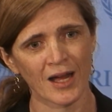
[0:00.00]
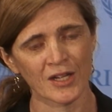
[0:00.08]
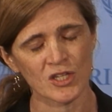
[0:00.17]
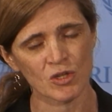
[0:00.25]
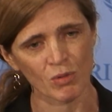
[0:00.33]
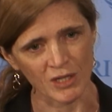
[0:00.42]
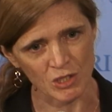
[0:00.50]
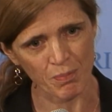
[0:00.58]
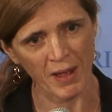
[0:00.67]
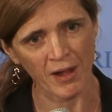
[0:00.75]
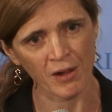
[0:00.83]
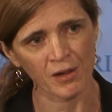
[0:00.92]
to
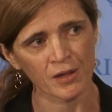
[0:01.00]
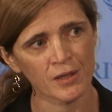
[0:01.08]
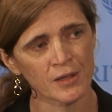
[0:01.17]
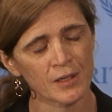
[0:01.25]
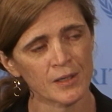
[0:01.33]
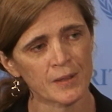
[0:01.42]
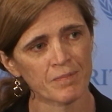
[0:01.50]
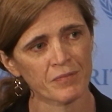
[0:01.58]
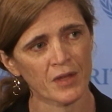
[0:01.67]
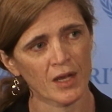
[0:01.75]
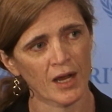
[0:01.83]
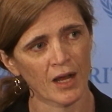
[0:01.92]
expel
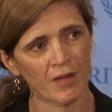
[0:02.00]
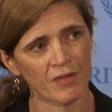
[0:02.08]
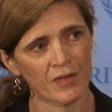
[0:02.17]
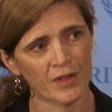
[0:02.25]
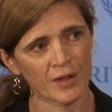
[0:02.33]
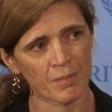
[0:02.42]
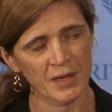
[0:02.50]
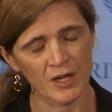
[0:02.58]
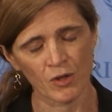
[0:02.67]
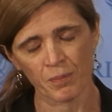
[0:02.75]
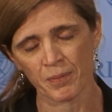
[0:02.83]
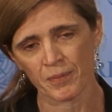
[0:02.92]
the
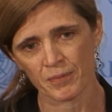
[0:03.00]
BNUP